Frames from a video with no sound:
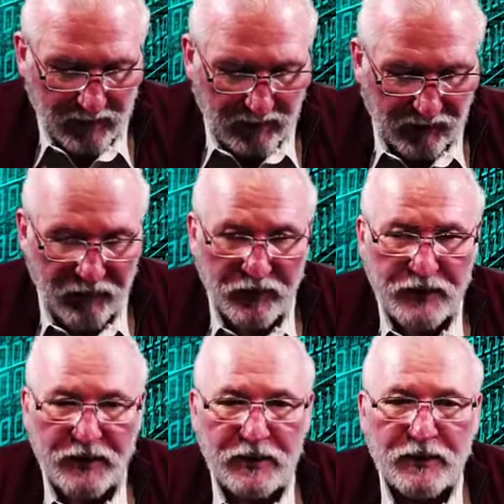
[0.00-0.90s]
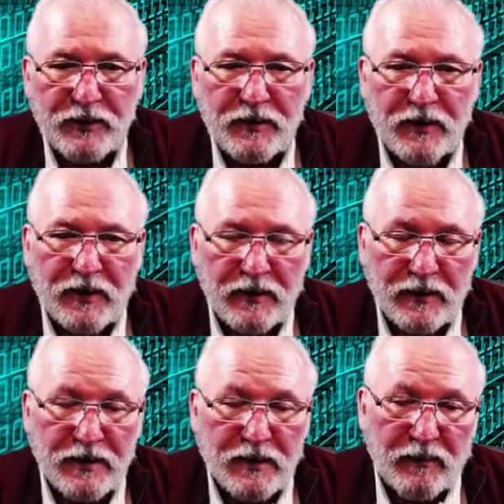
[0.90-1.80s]
Let me first
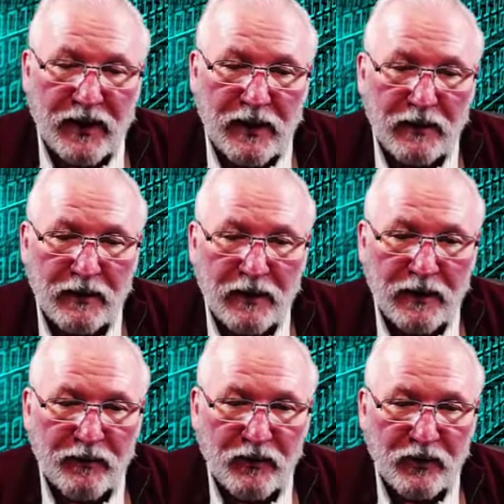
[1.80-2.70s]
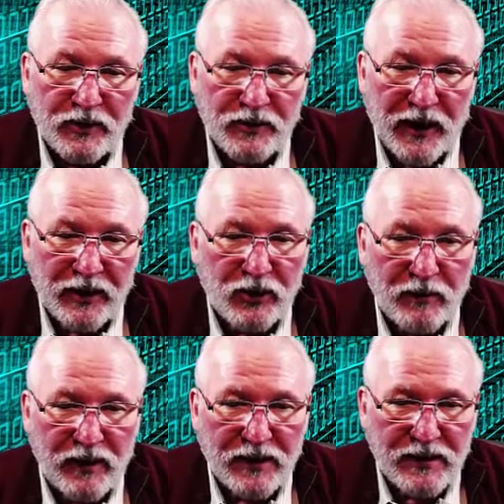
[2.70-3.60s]
issue this command,
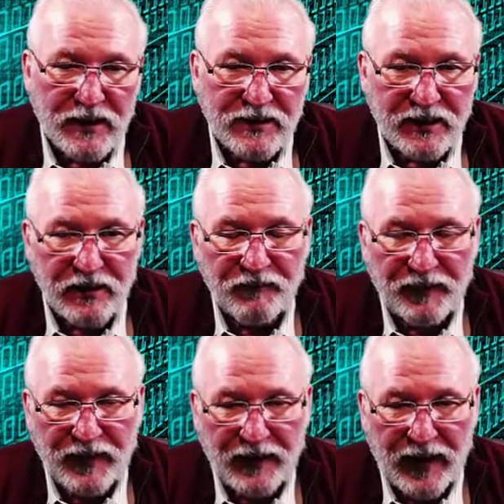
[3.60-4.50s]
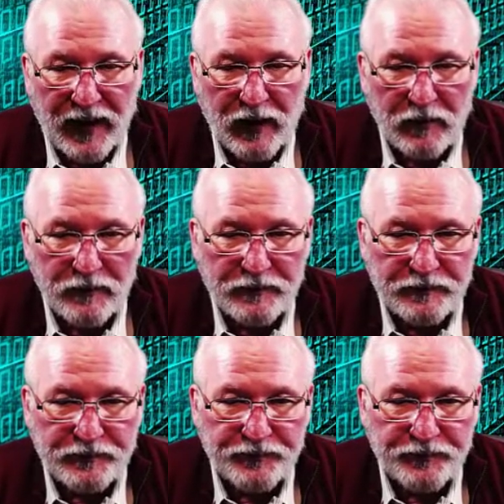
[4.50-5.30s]
which actually makes that take effect now,